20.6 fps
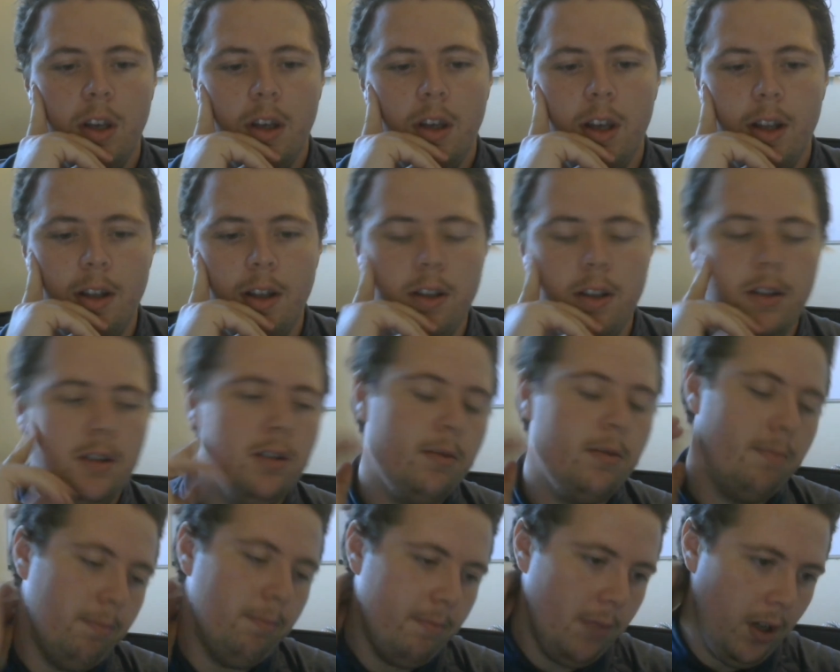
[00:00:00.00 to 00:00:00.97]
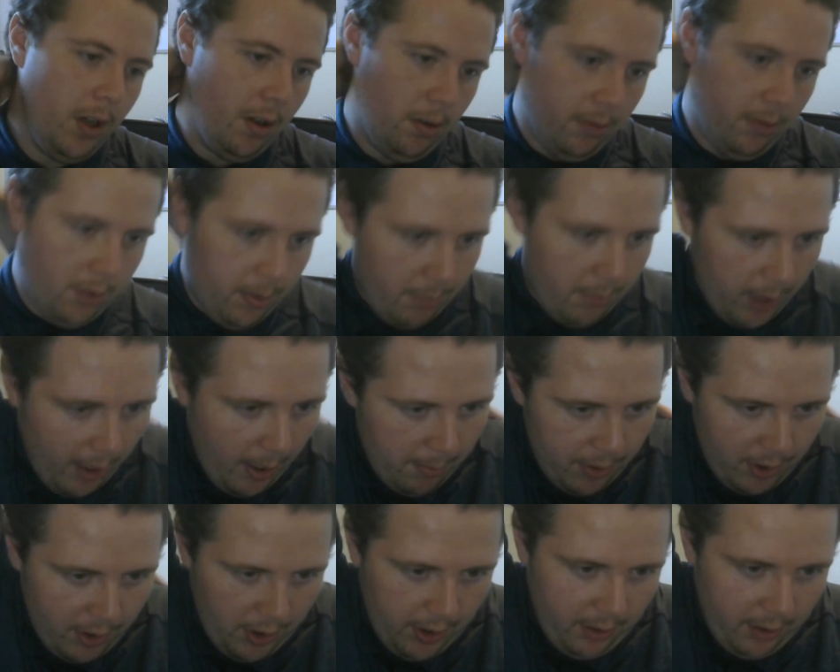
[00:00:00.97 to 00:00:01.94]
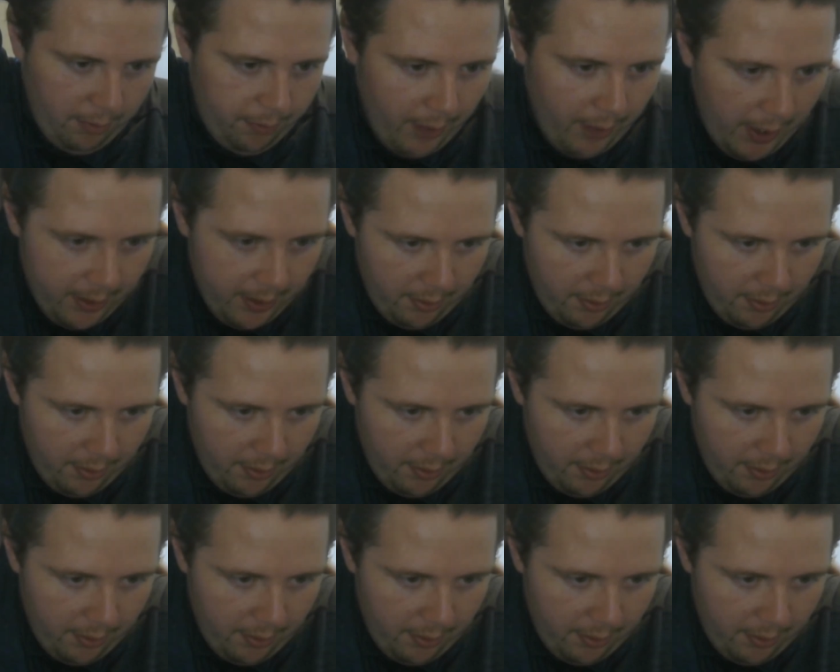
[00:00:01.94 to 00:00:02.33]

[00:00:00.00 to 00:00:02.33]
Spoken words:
it's sometimes you're going to find